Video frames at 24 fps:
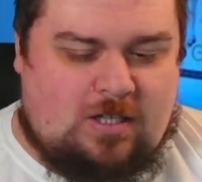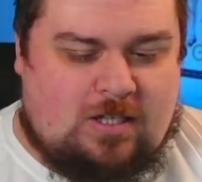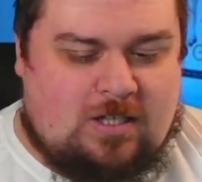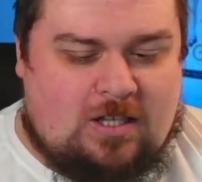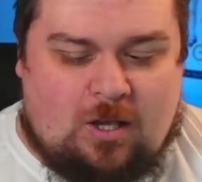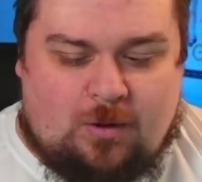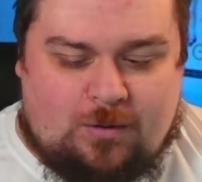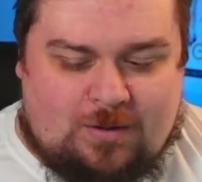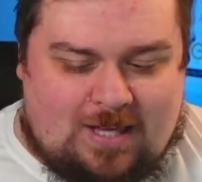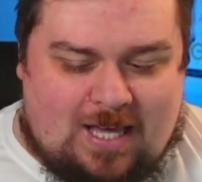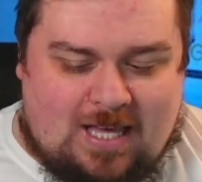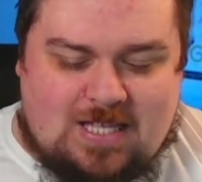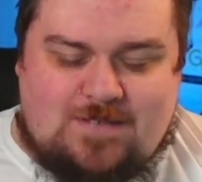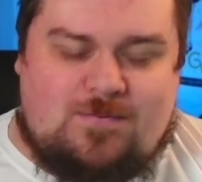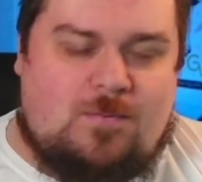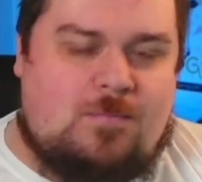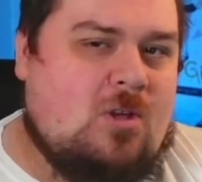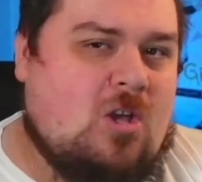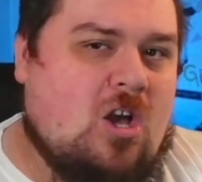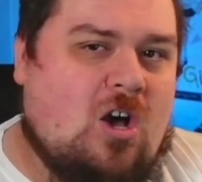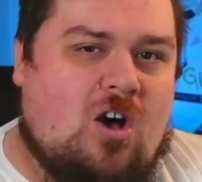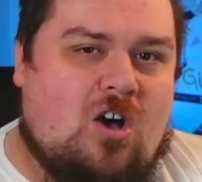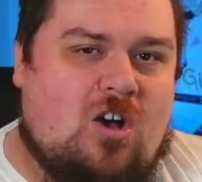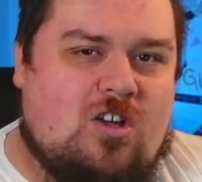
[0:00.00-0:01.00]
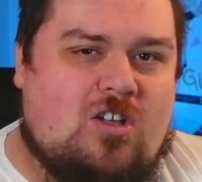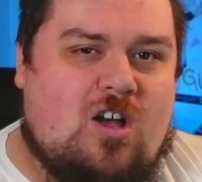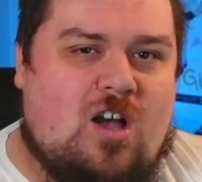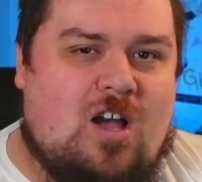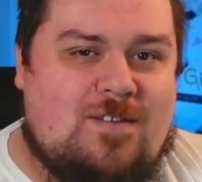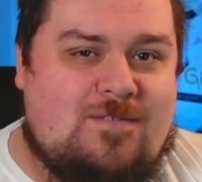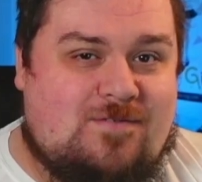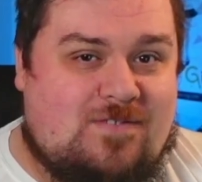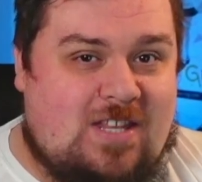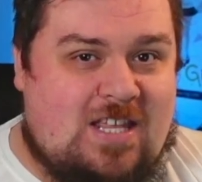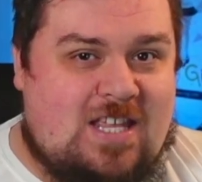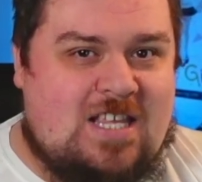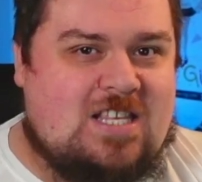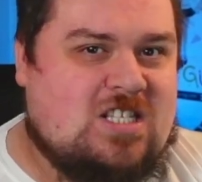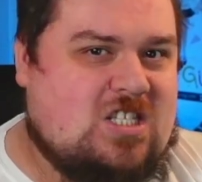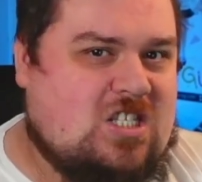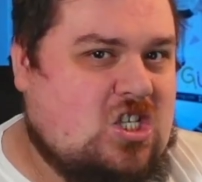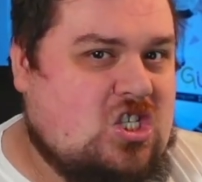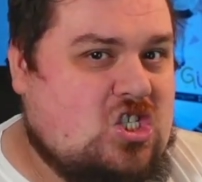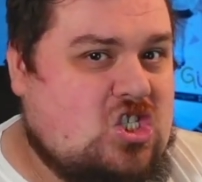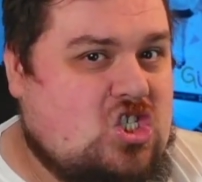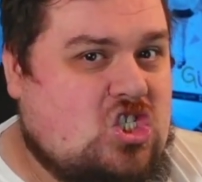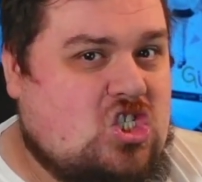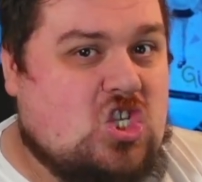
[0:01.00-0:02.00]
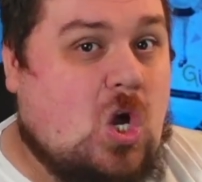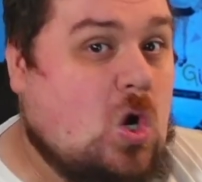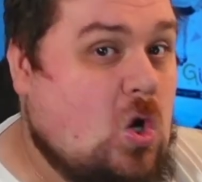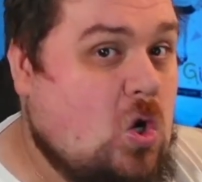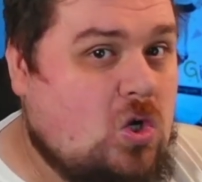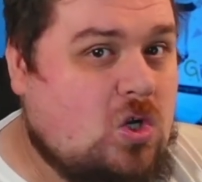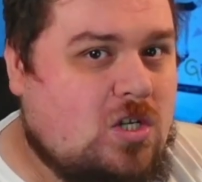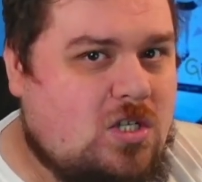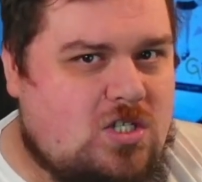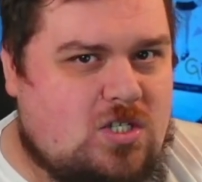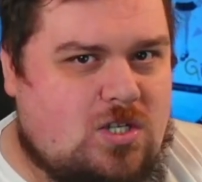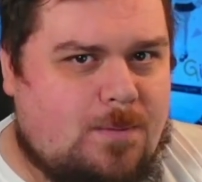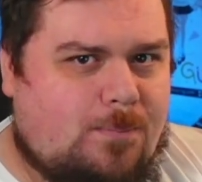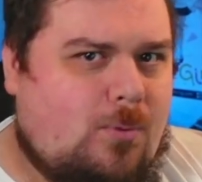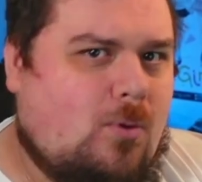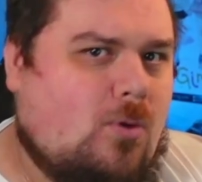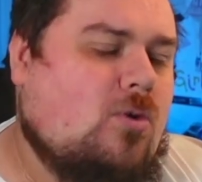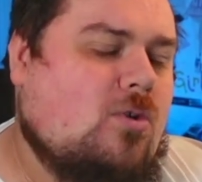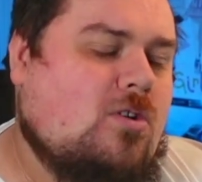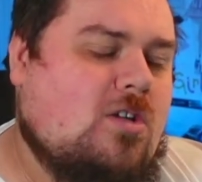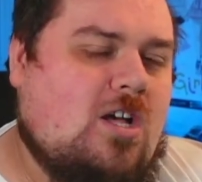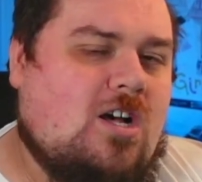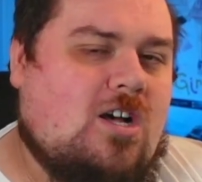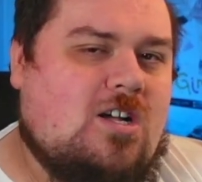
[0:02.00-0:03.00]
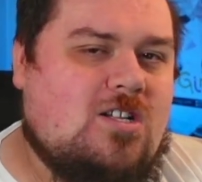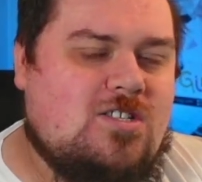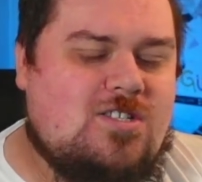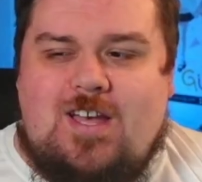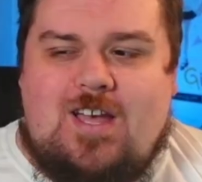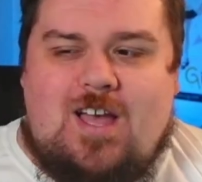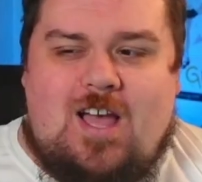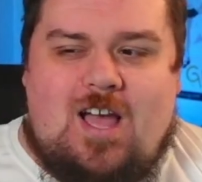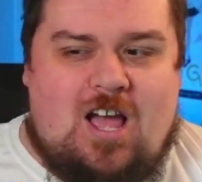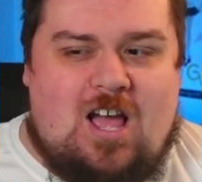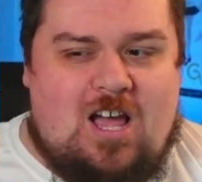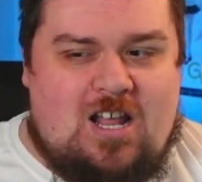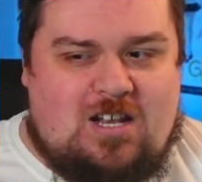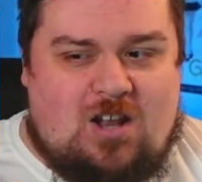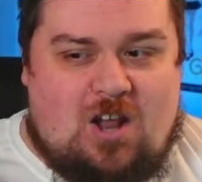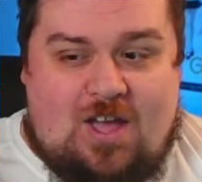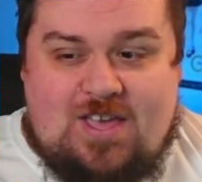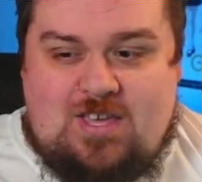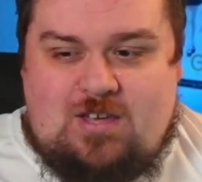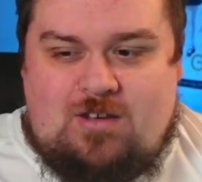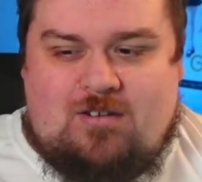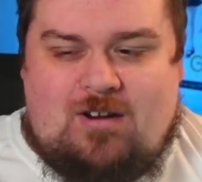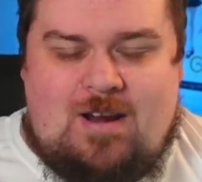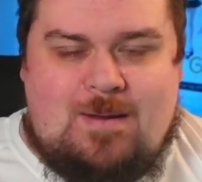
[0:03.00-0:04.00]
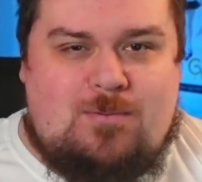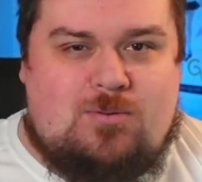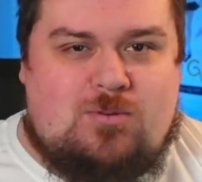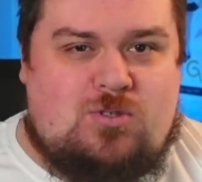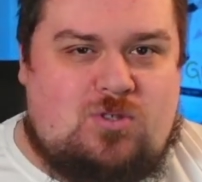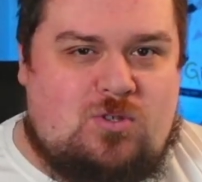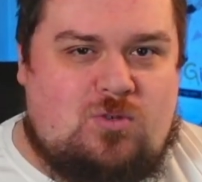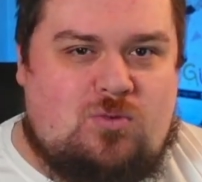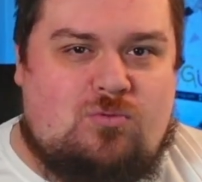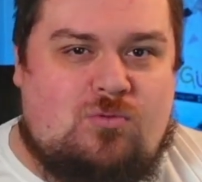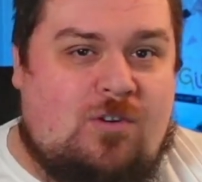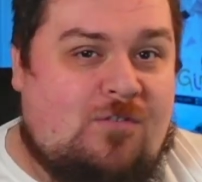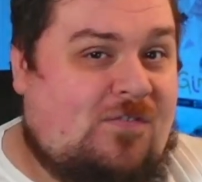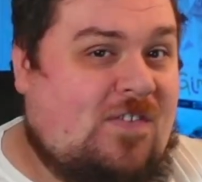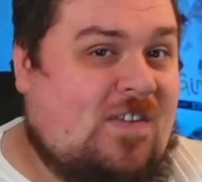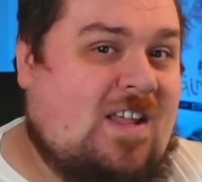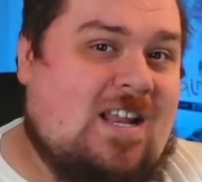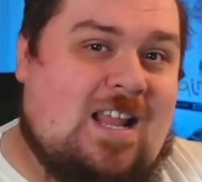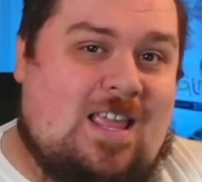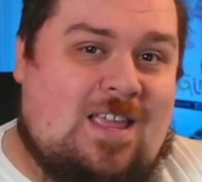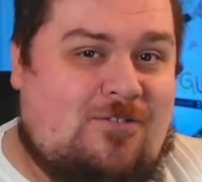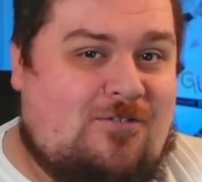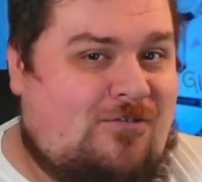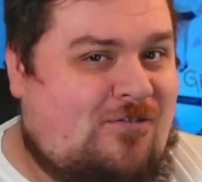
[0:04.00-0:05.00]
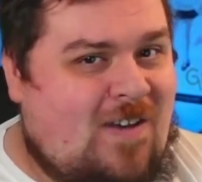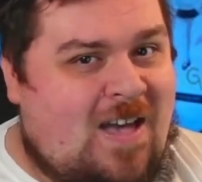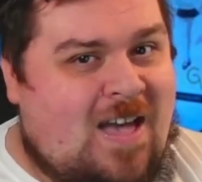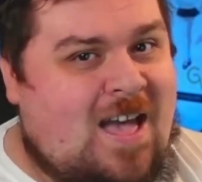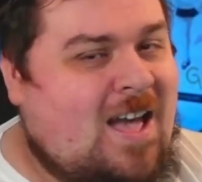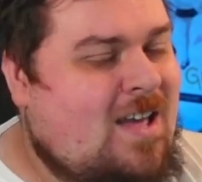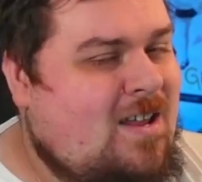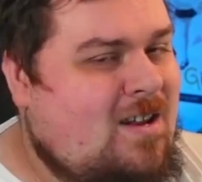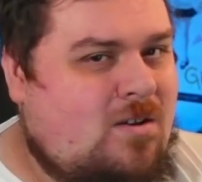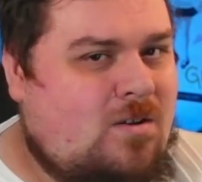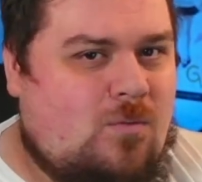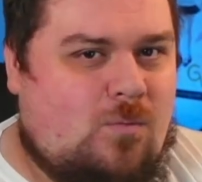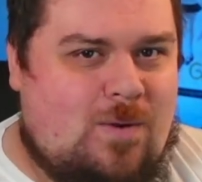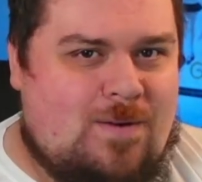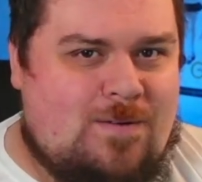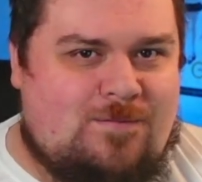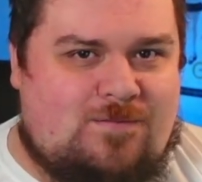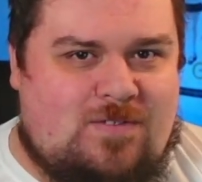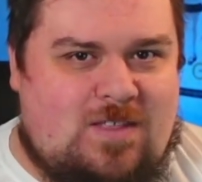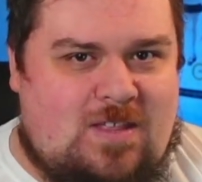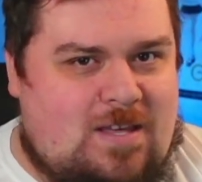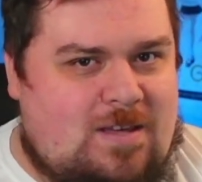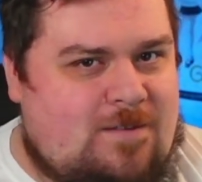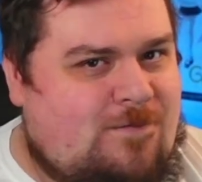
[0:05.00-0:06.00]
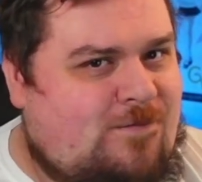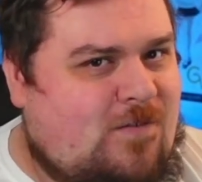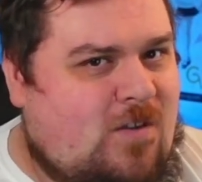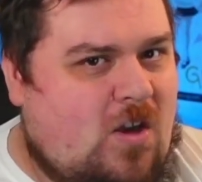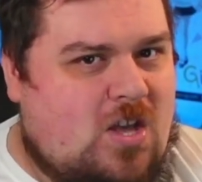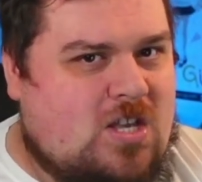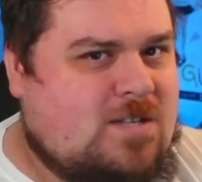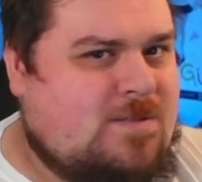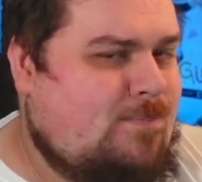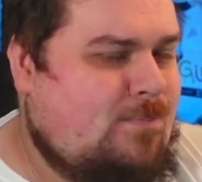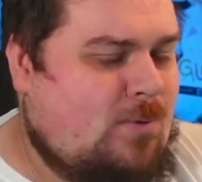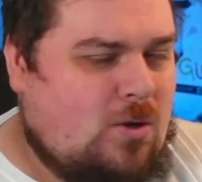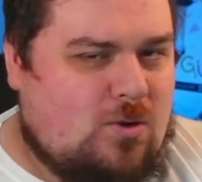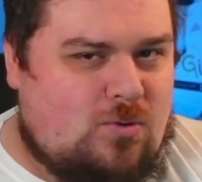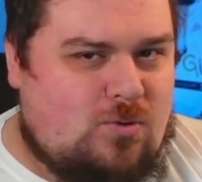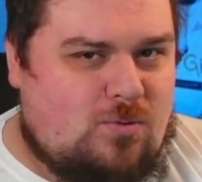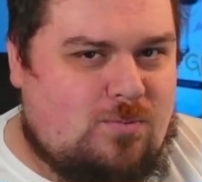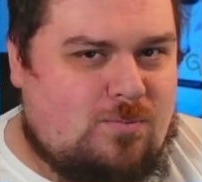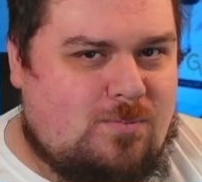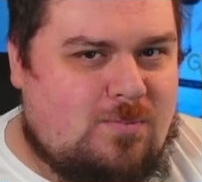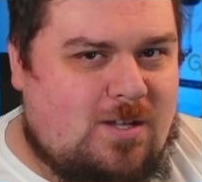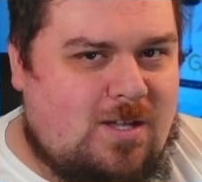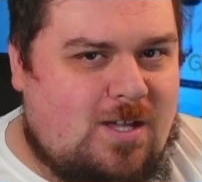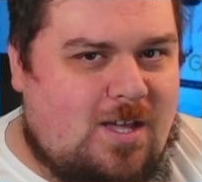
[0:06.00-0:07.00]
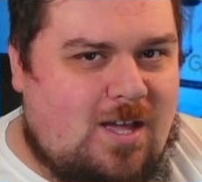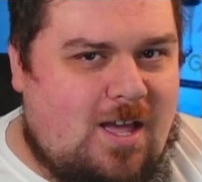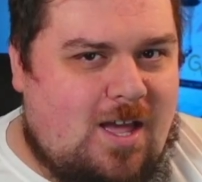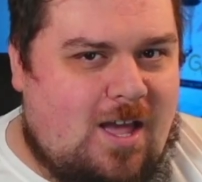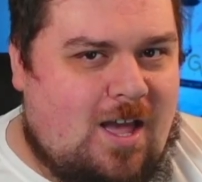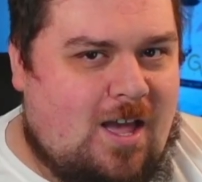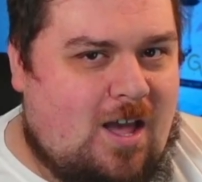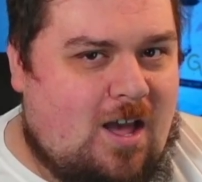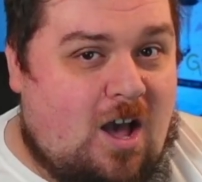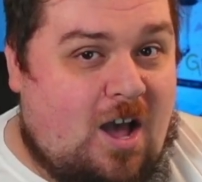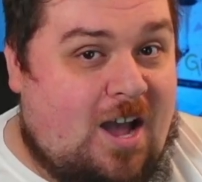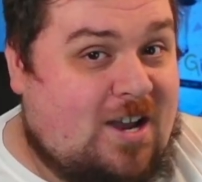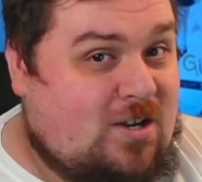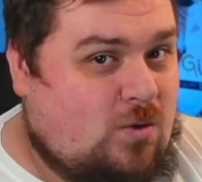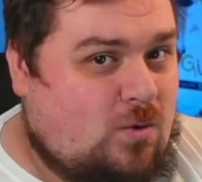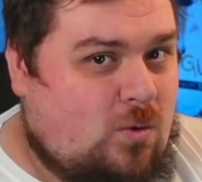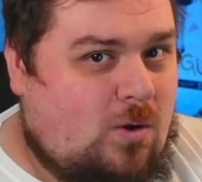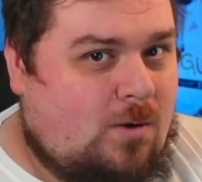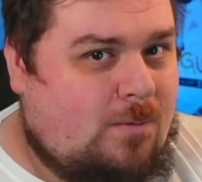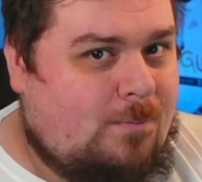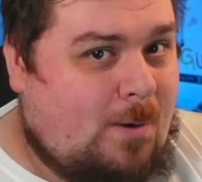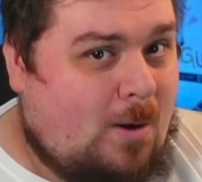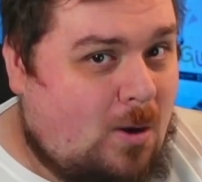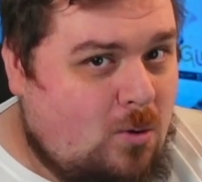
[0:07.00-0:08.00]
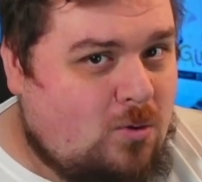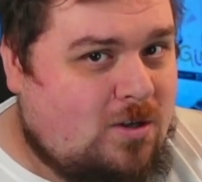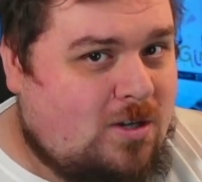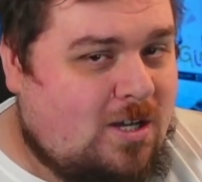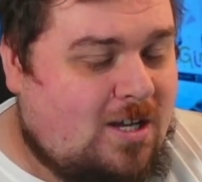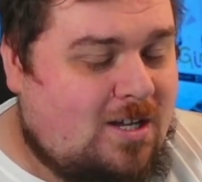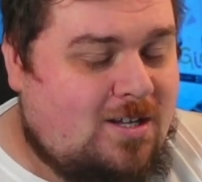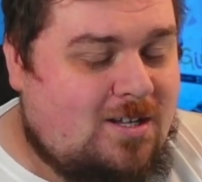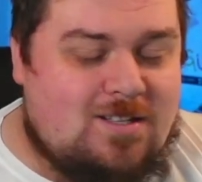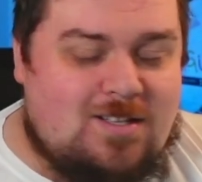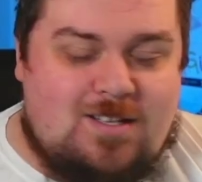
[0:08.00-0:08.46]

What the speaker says: gets from your archive, these song support cards. Like you're able to reveal a fan with the First Bloom Idol or Polka.